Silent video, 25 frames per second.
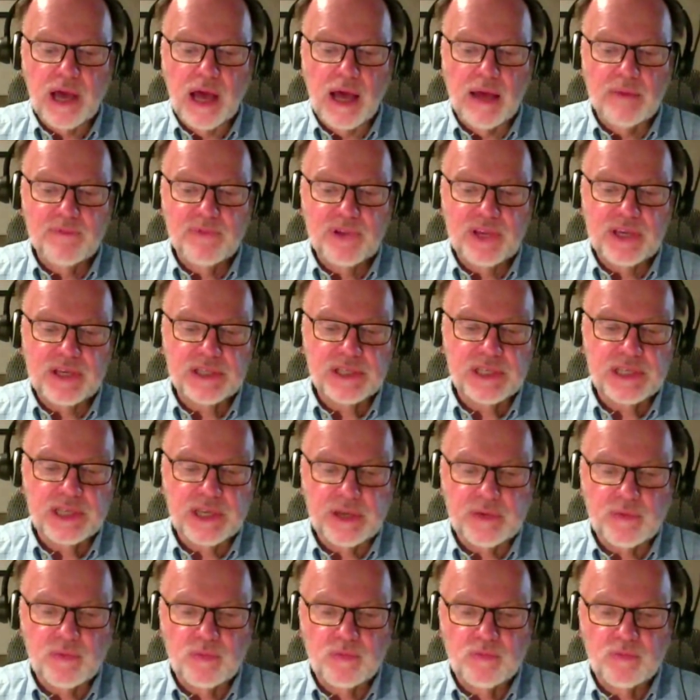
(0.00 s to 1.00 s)

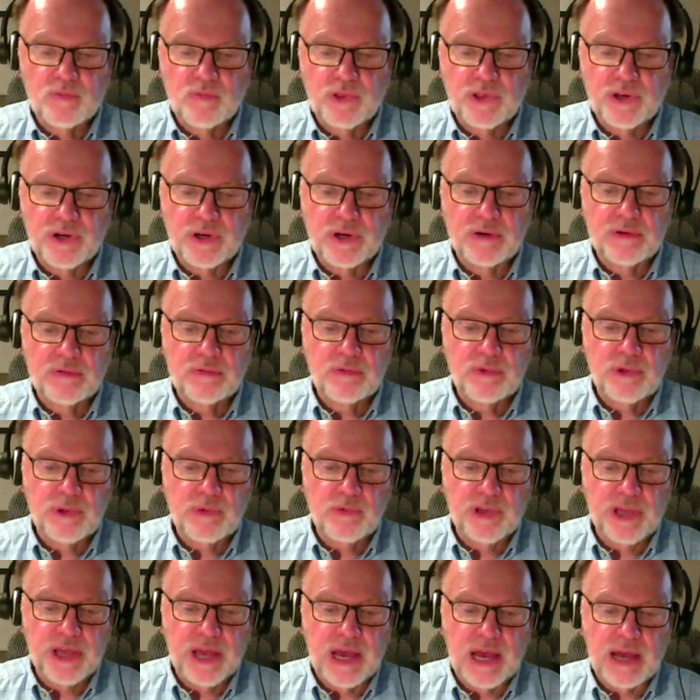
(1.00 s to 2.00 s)
Obviously, you know,
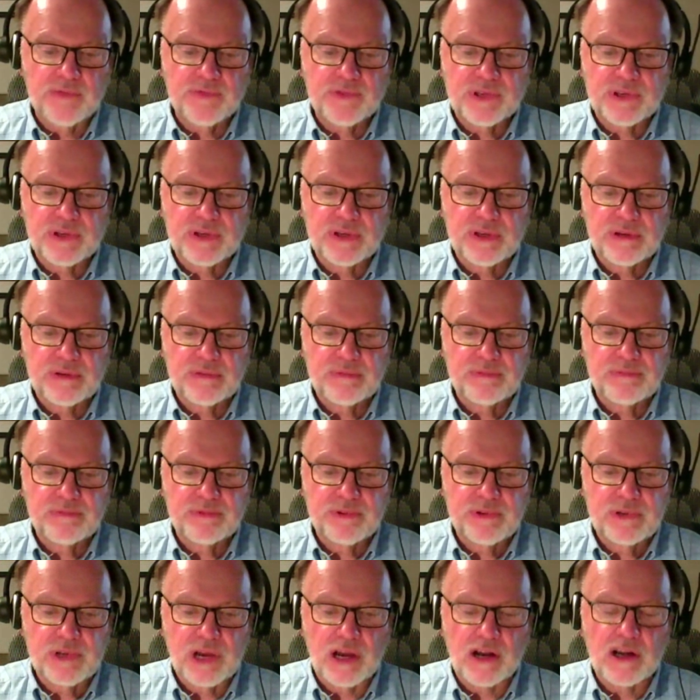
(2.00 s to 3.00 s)
we have to
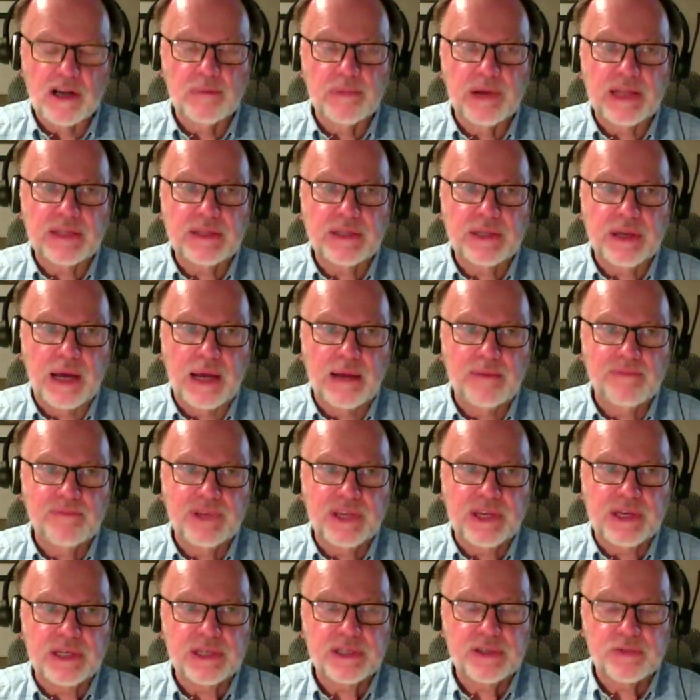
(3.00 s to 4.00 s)
talk about the
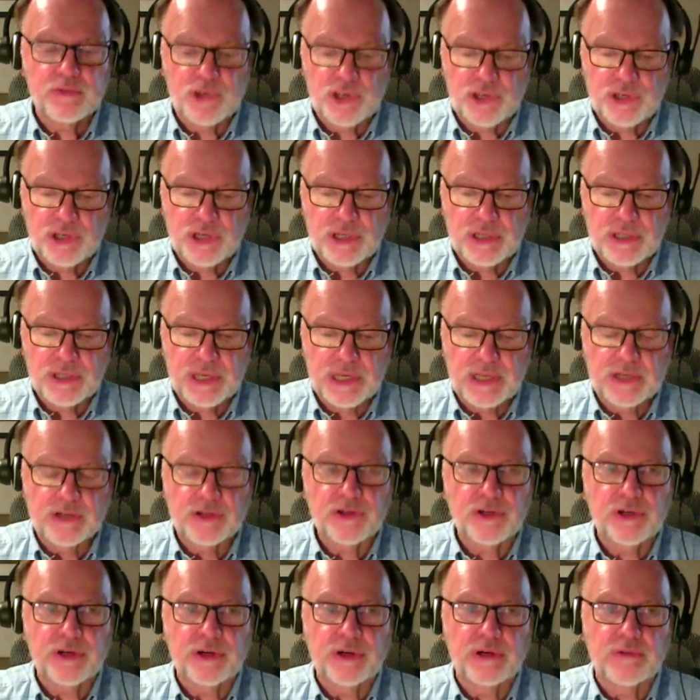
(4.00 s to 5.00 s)
obvious, which is
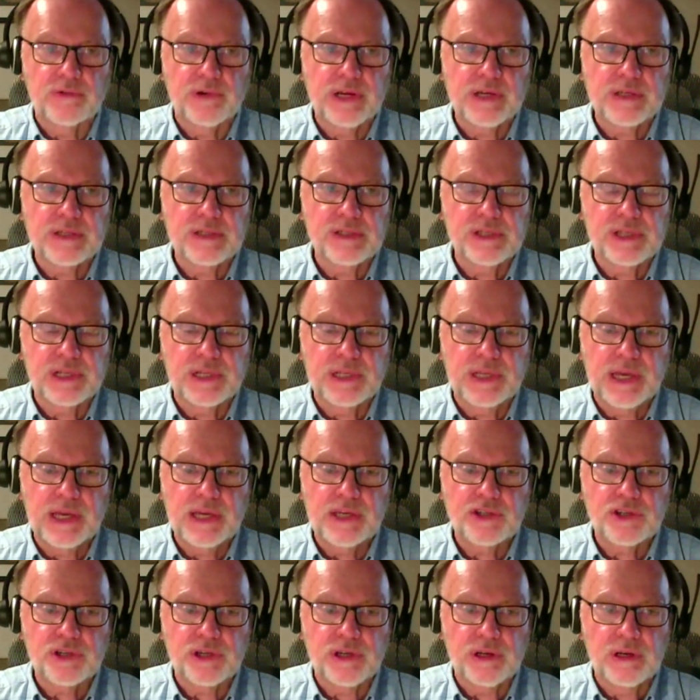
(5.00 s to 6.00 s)
internal
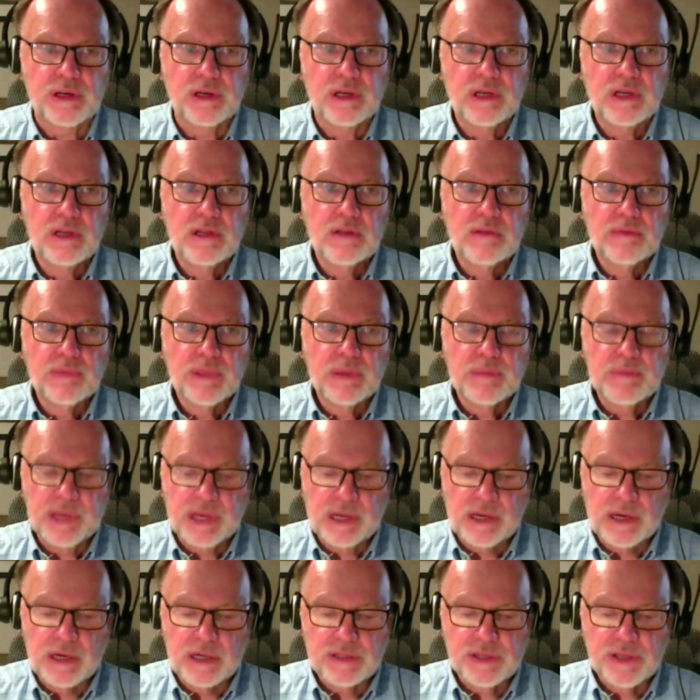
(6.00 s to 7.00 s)
reconciliation,
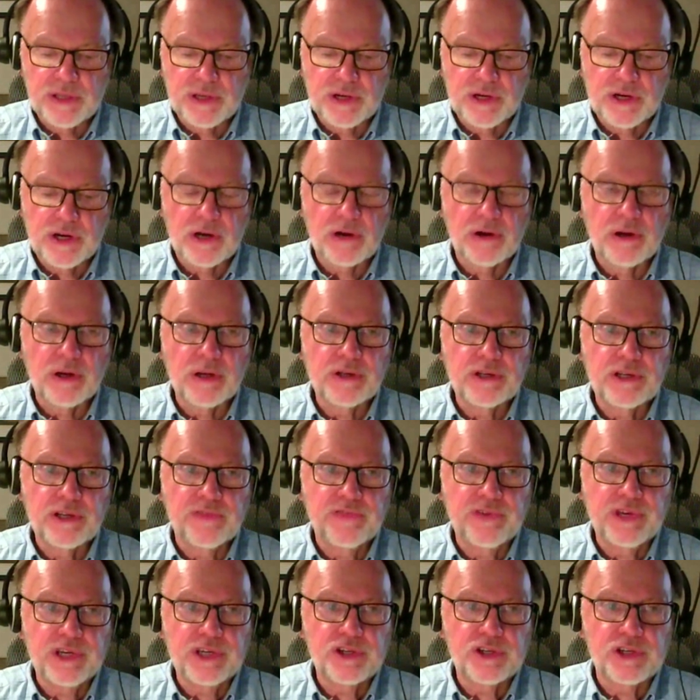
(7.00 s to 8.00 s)
because of the current
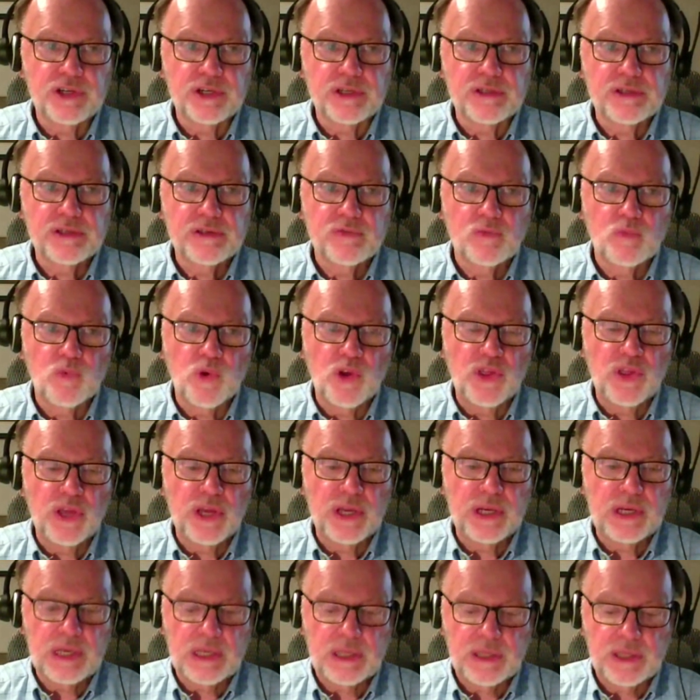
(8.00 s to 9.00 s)
divisions
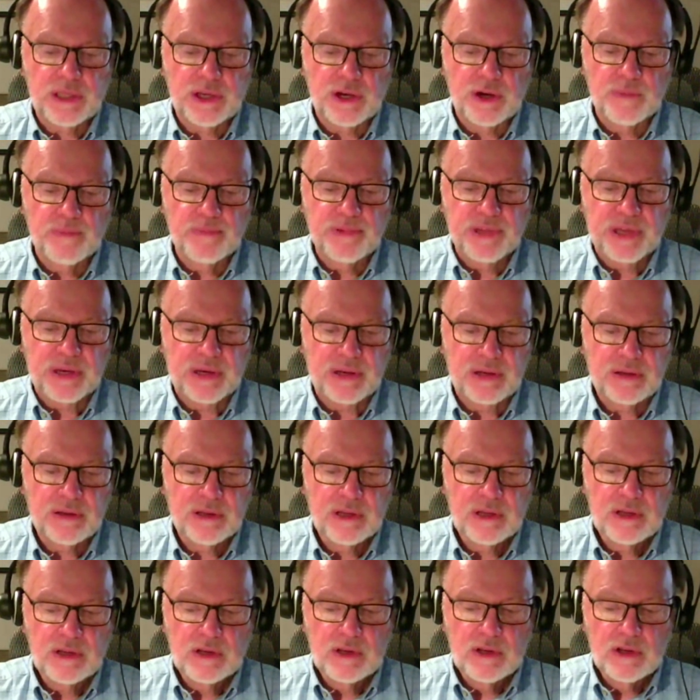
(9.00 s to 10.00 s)
within Ethiopia,
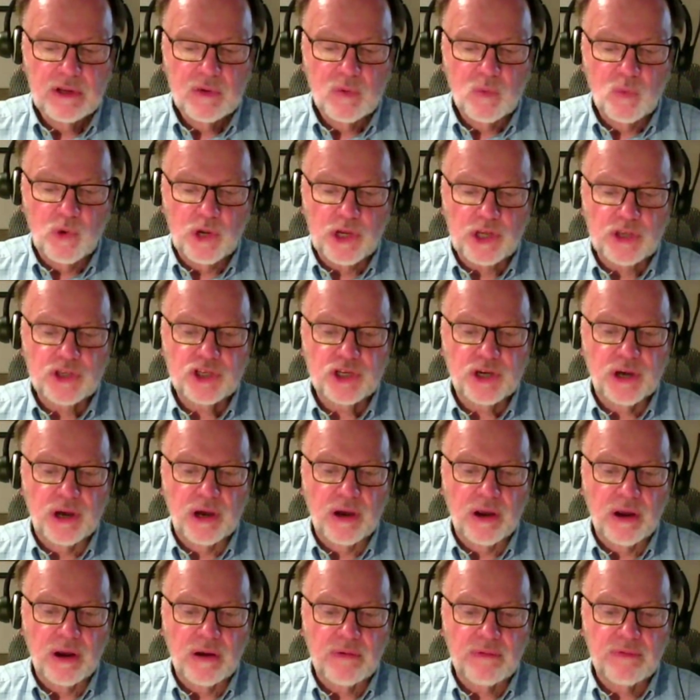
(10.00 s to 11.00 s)
which
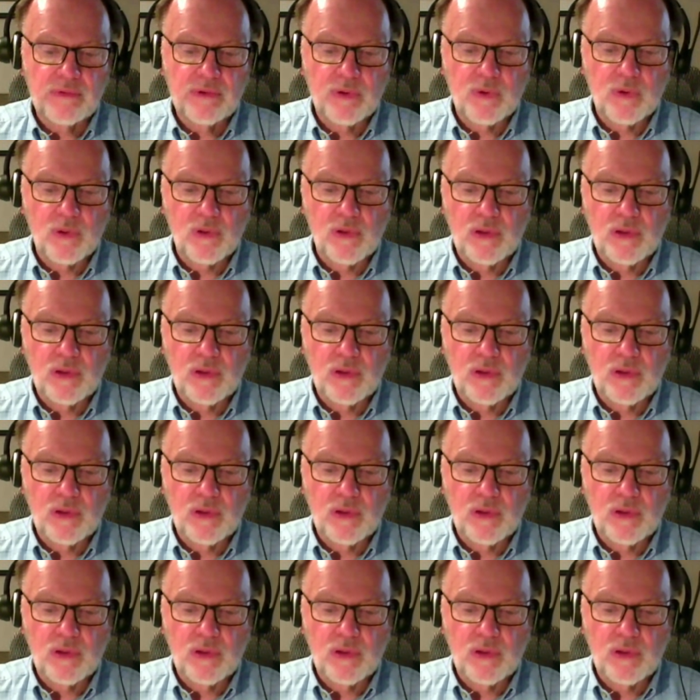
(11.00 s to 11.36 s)
are